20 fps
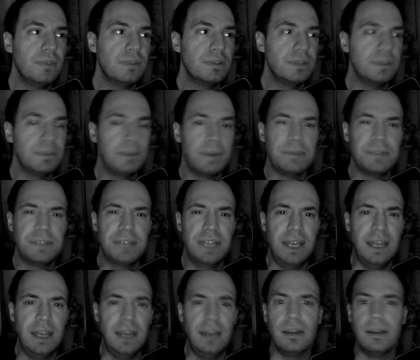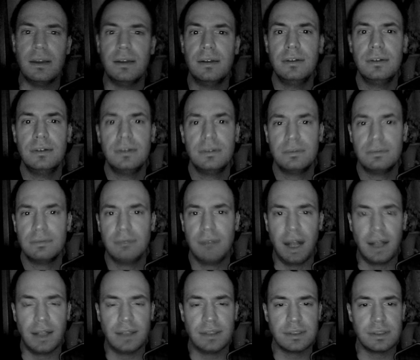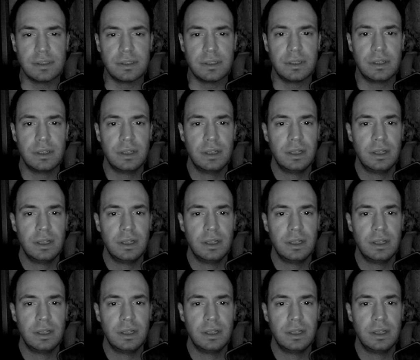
sometimes key, honestly,